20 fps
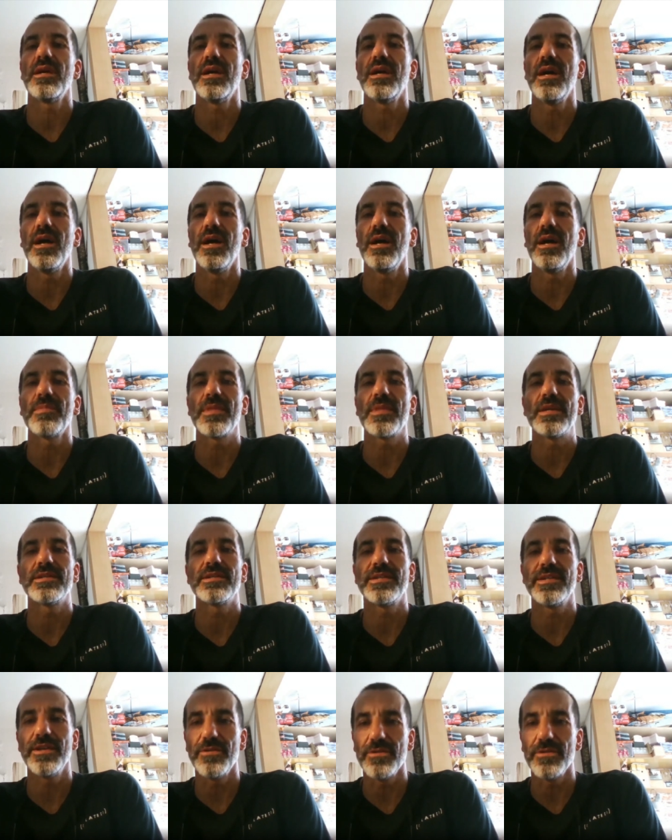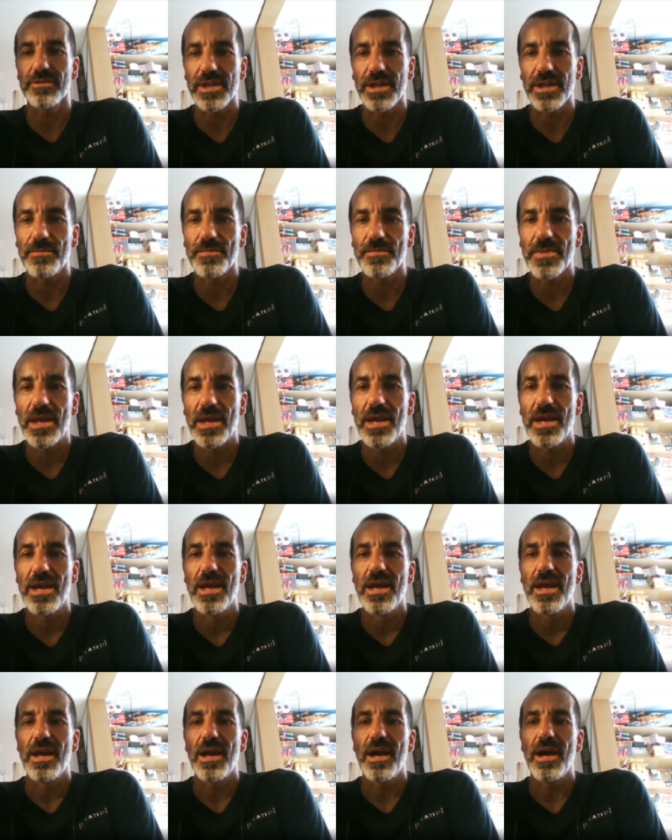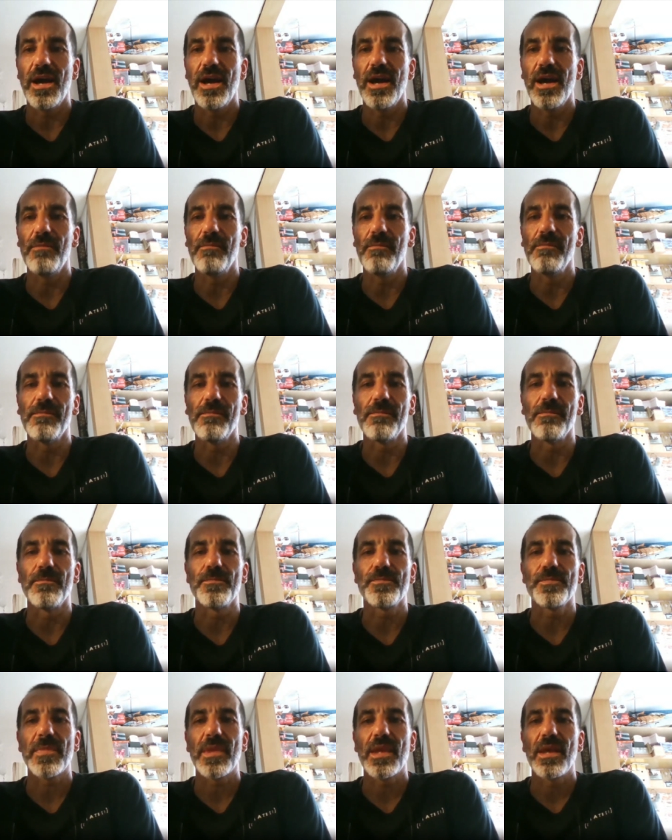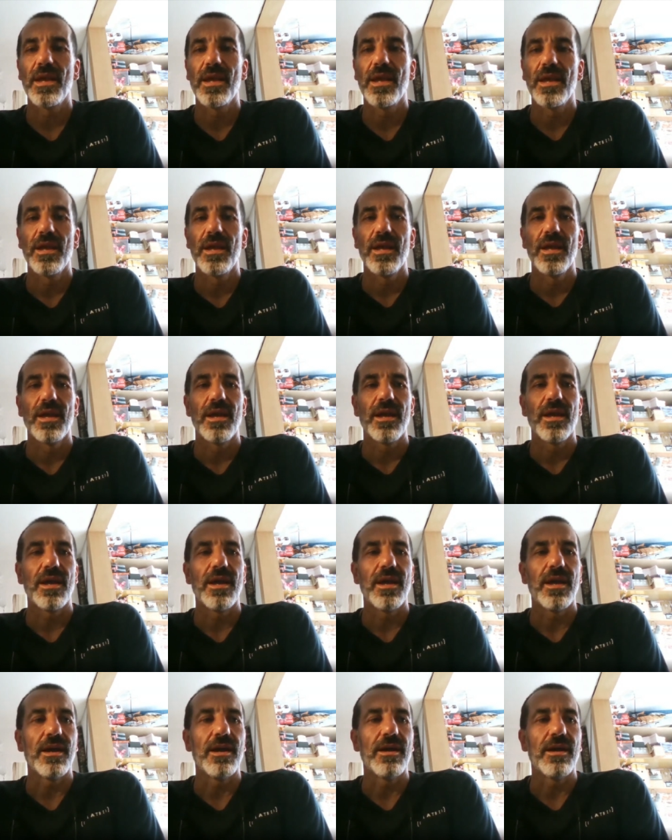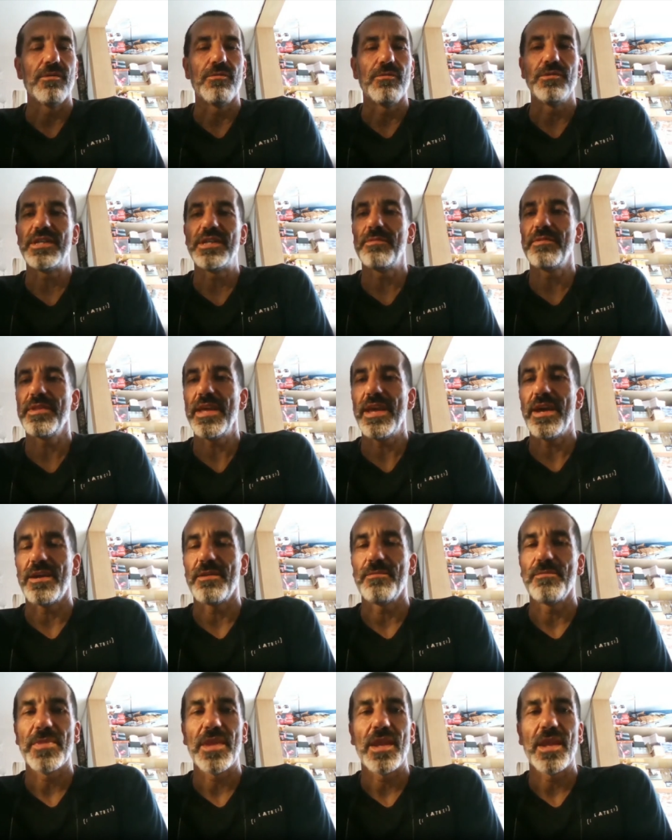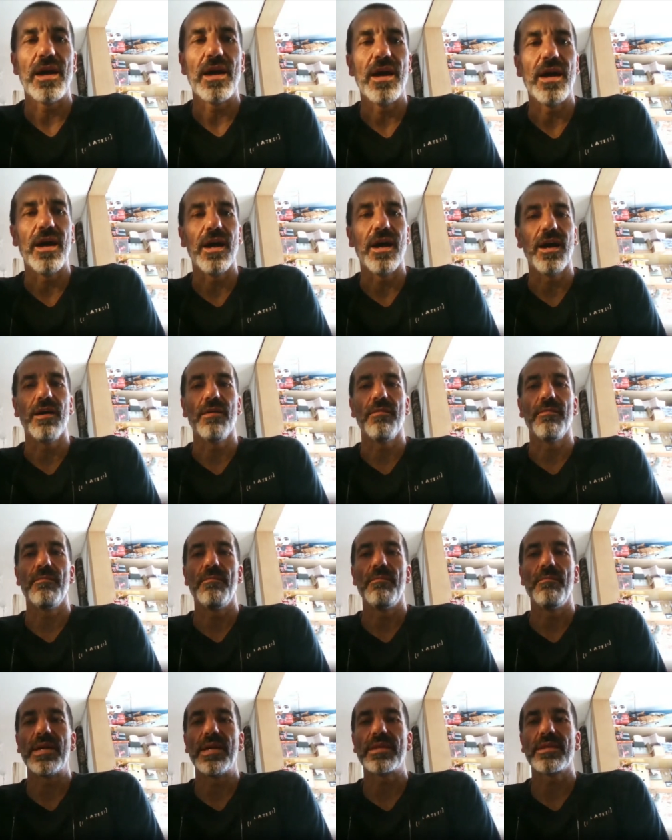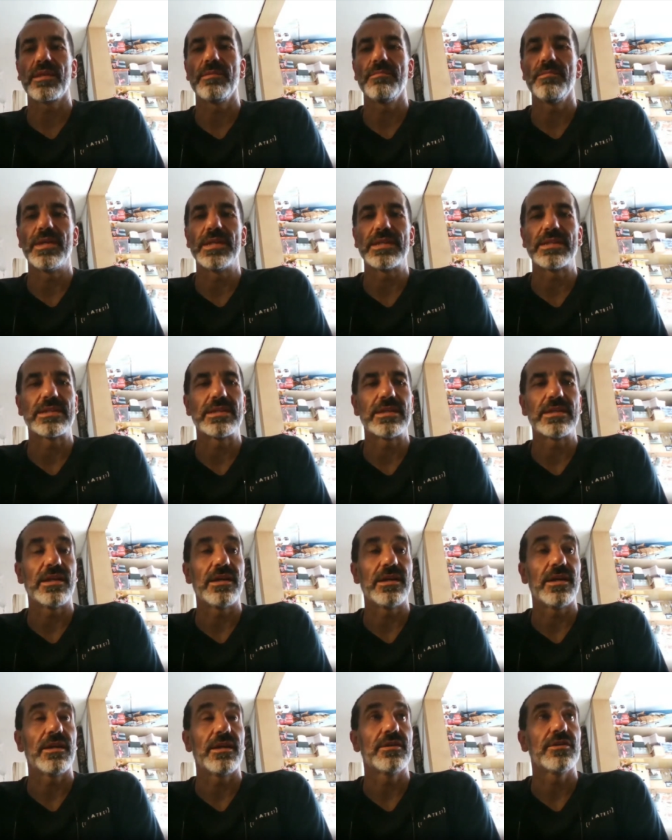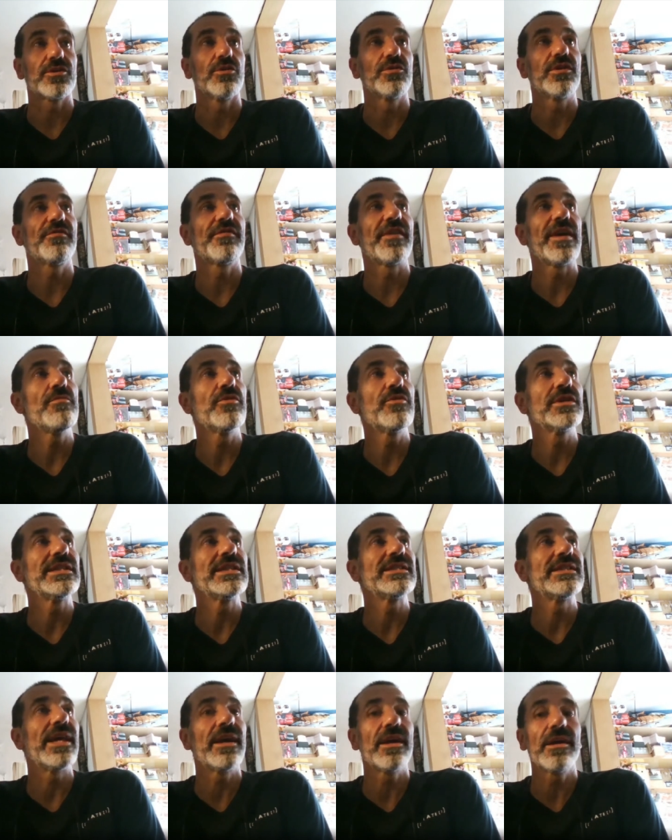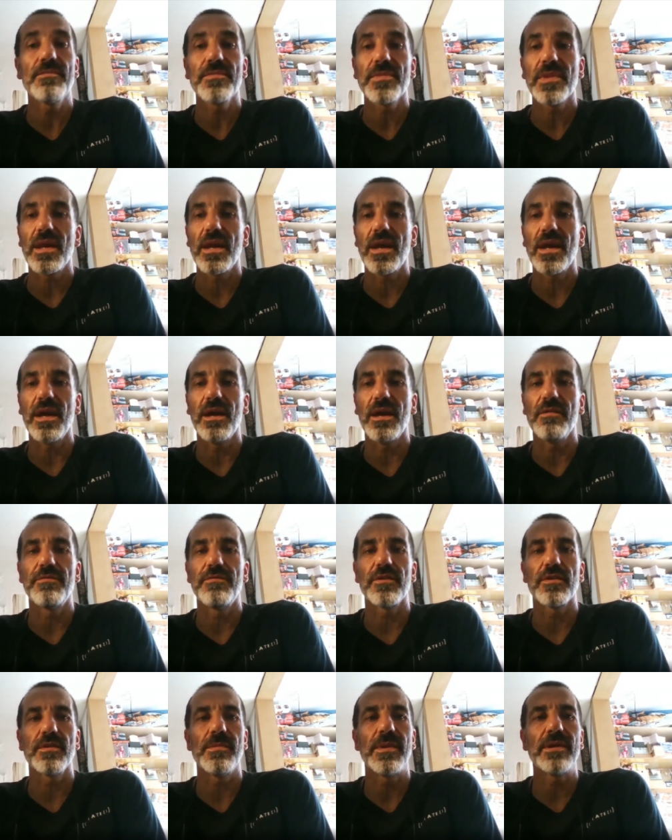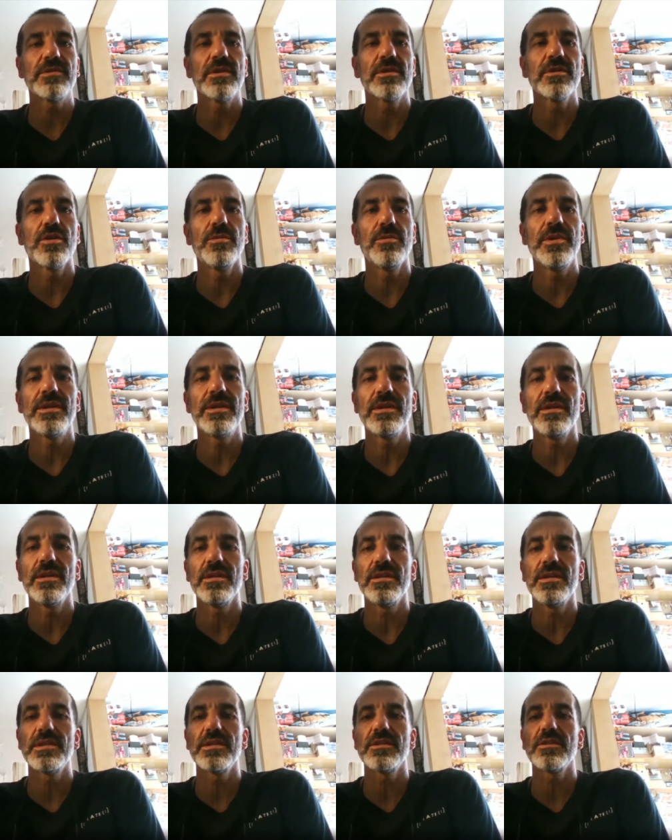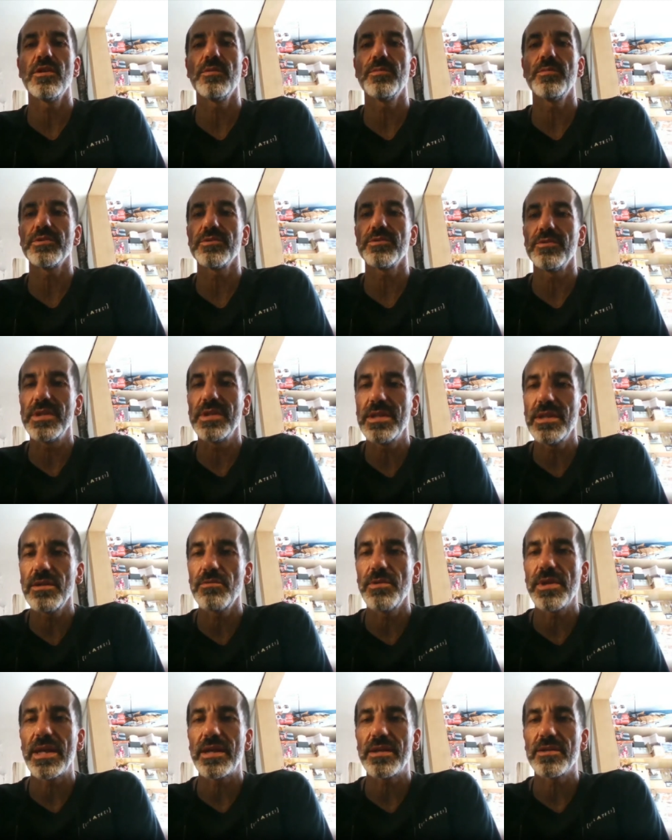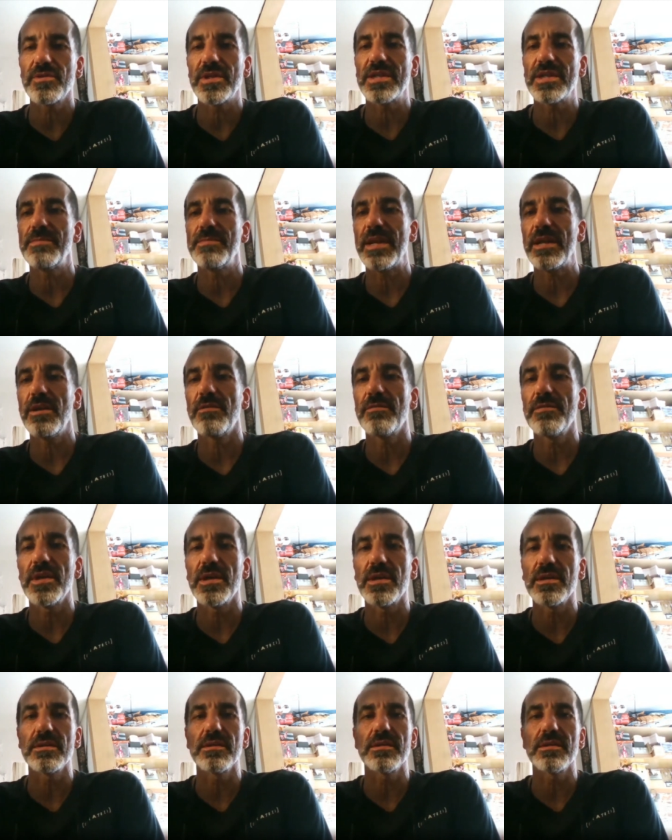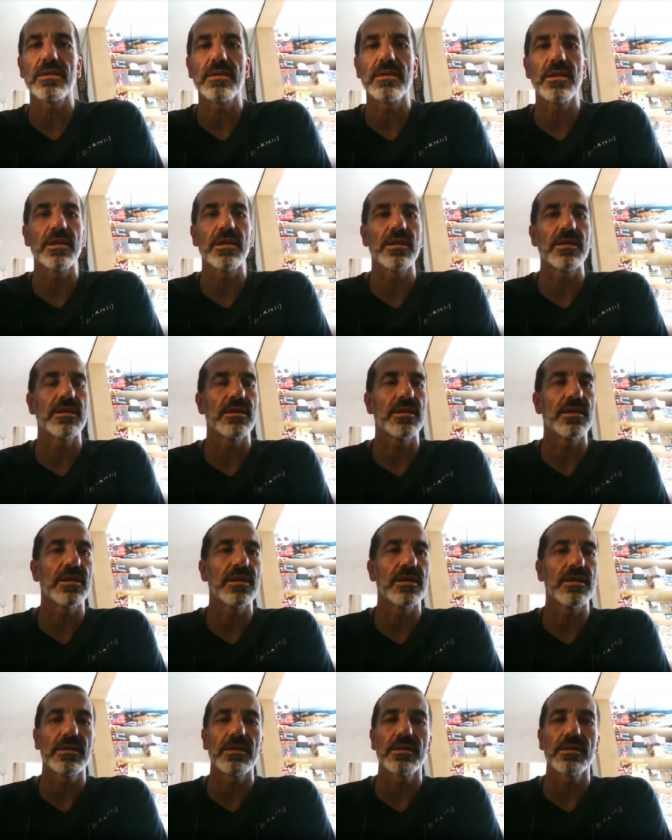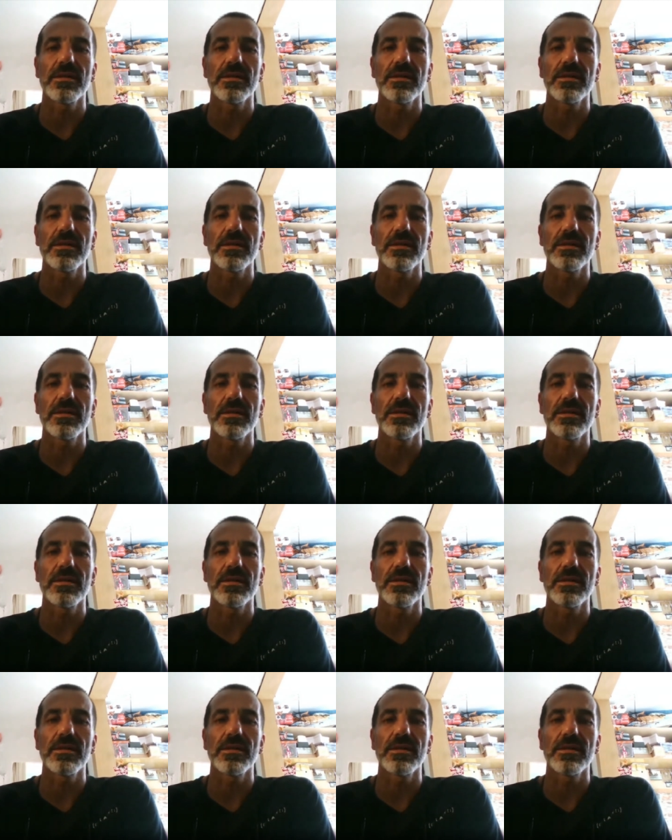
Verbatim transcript: uh, seriously, um, whichever they are. but but so the framework is there uh, for the mountain community, this is an opportunity. We can address many of the the, the,